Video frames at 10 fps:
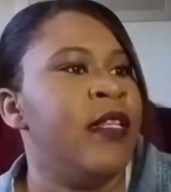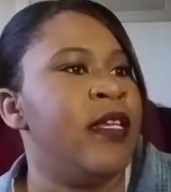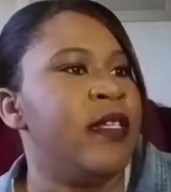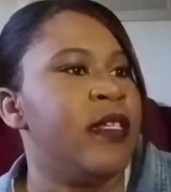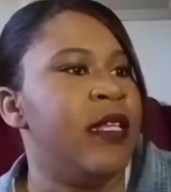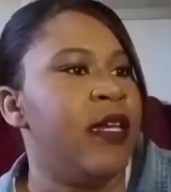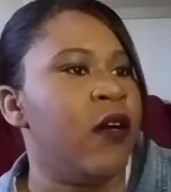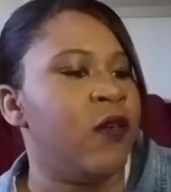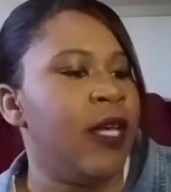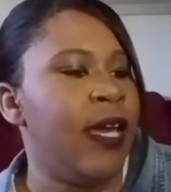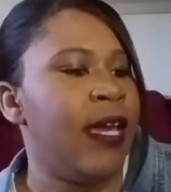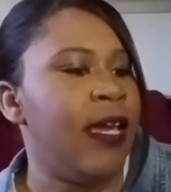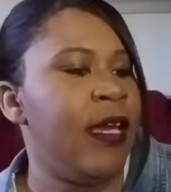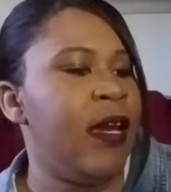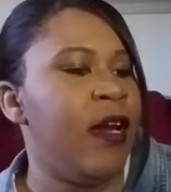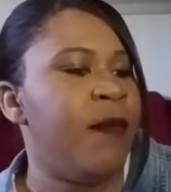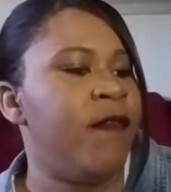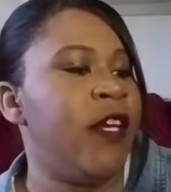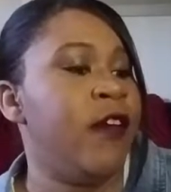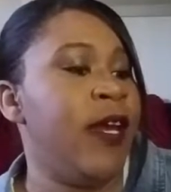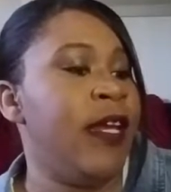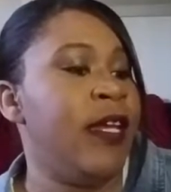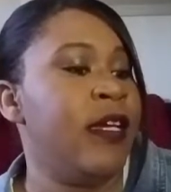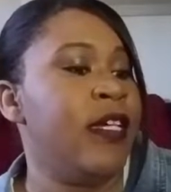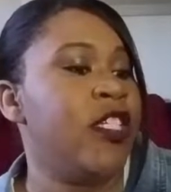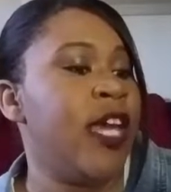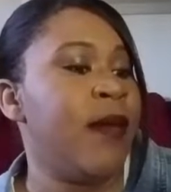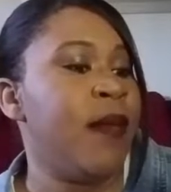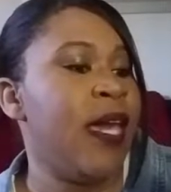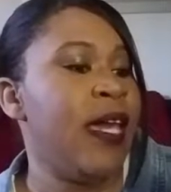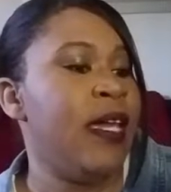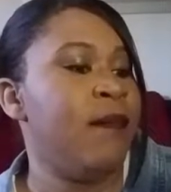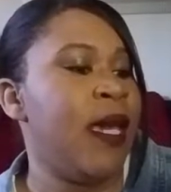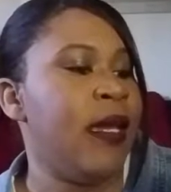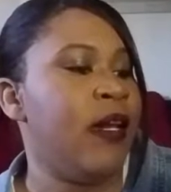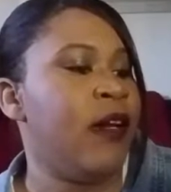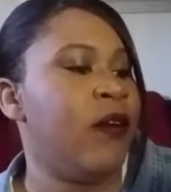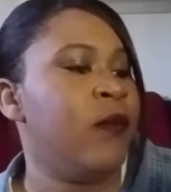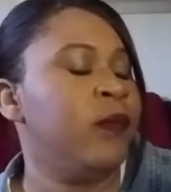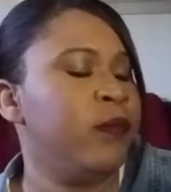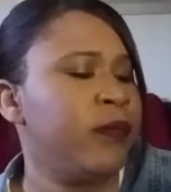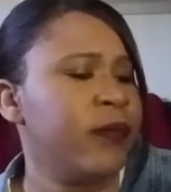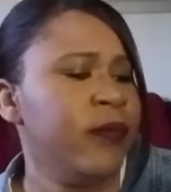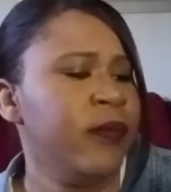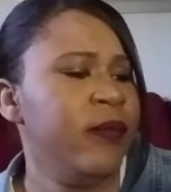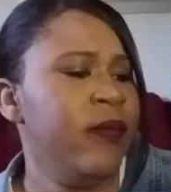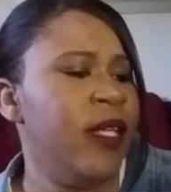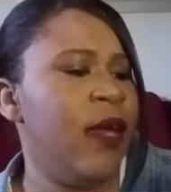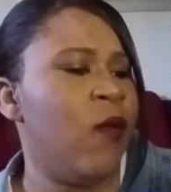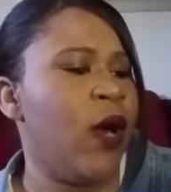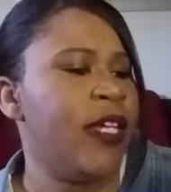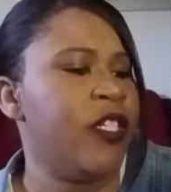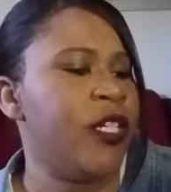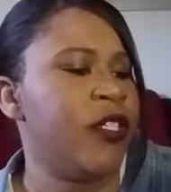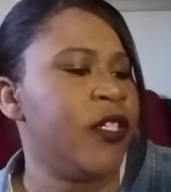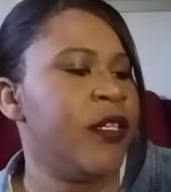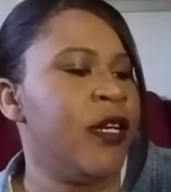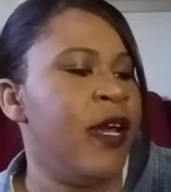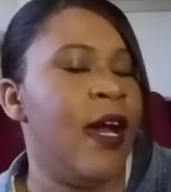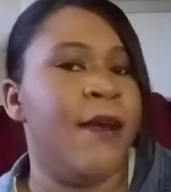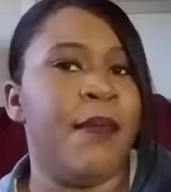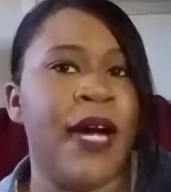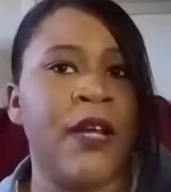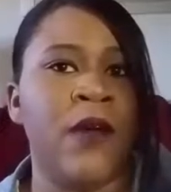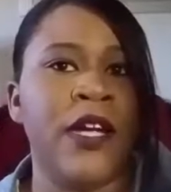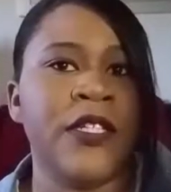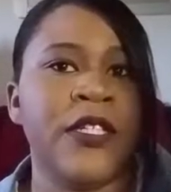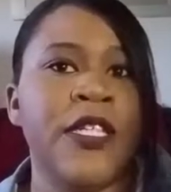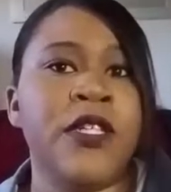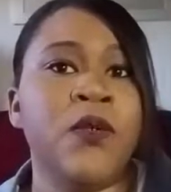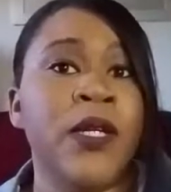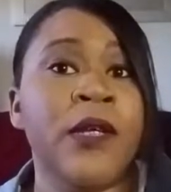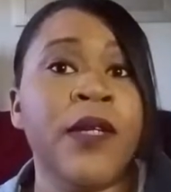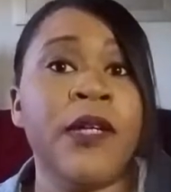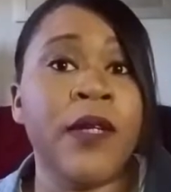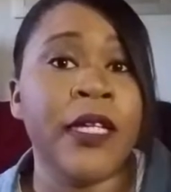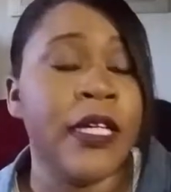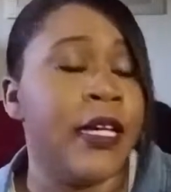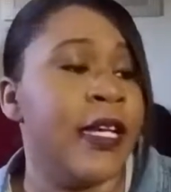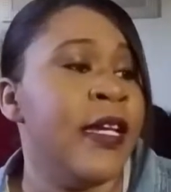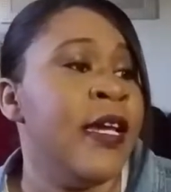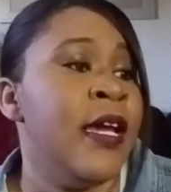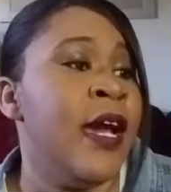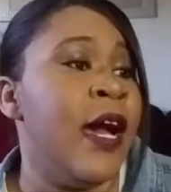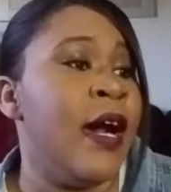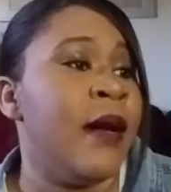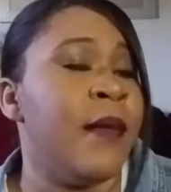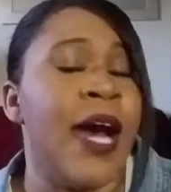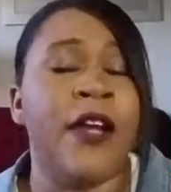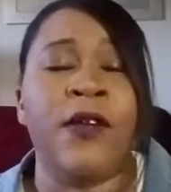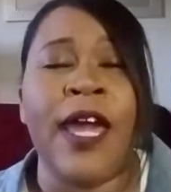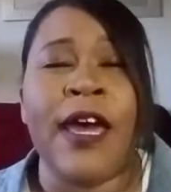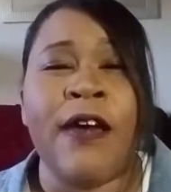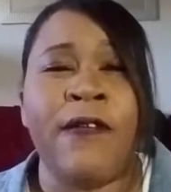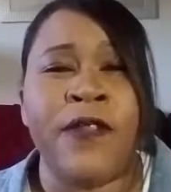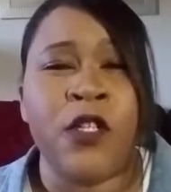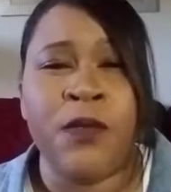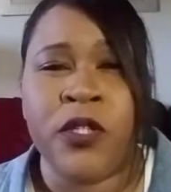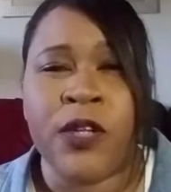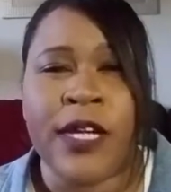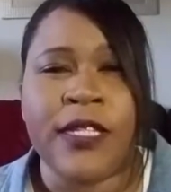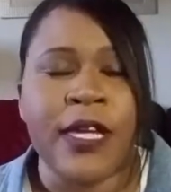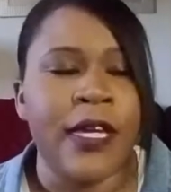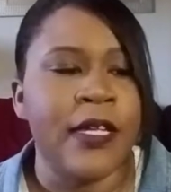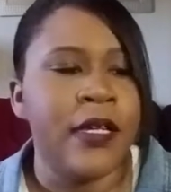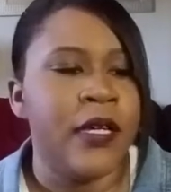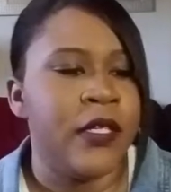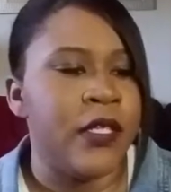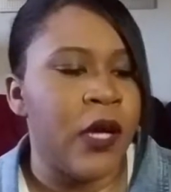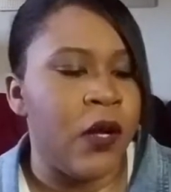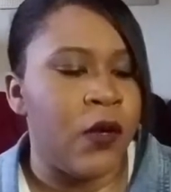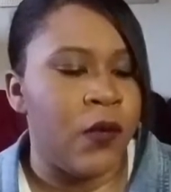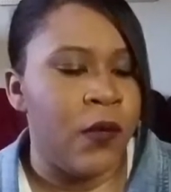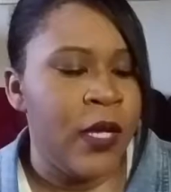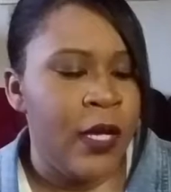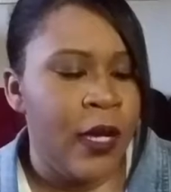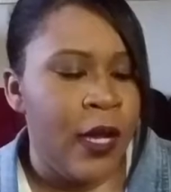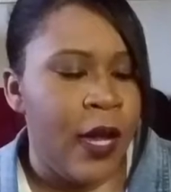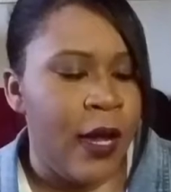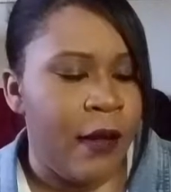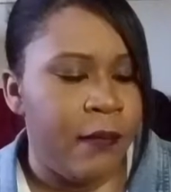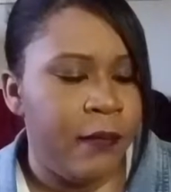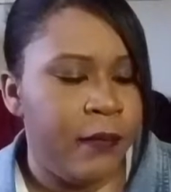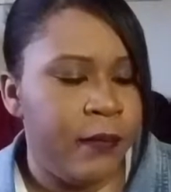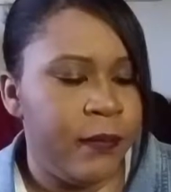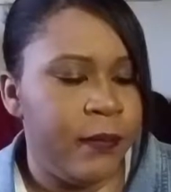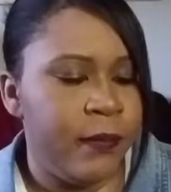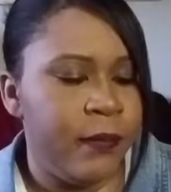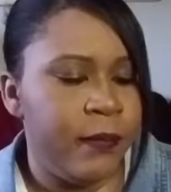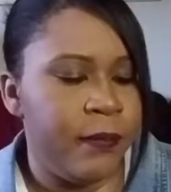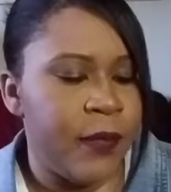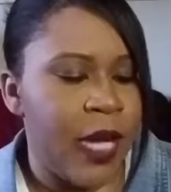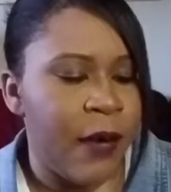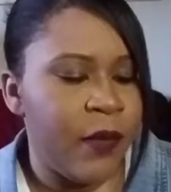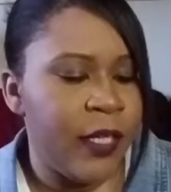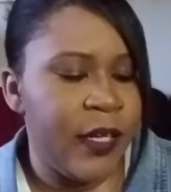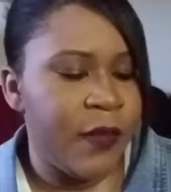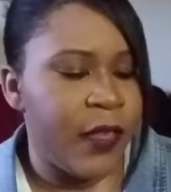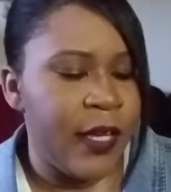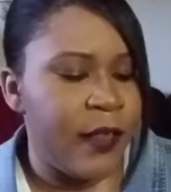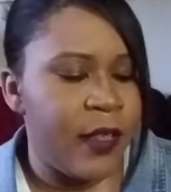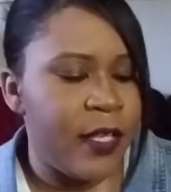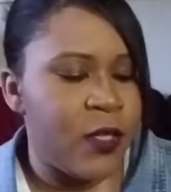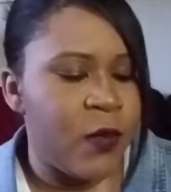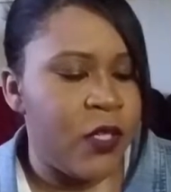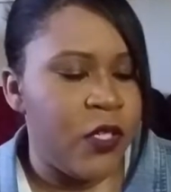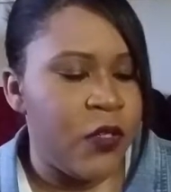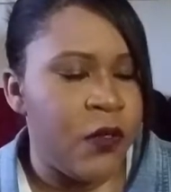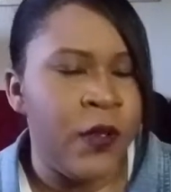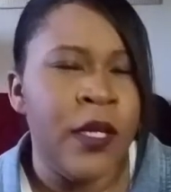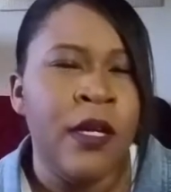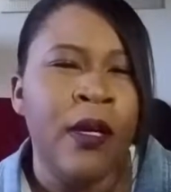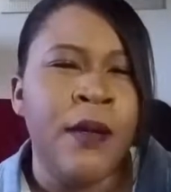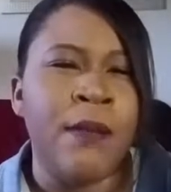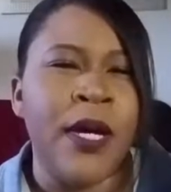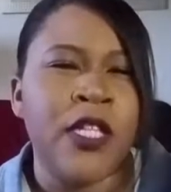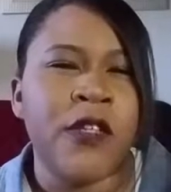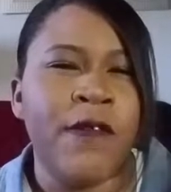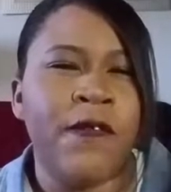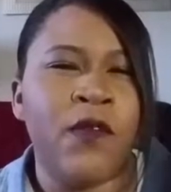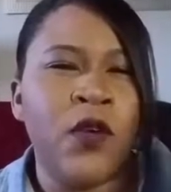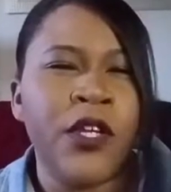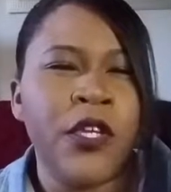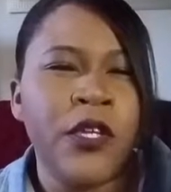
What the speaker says: This is the Olay Invigorating Champagne, Mango, and White Ginger body wash. This is really good. I don't have super dry skin, so I really don't think that this would do much for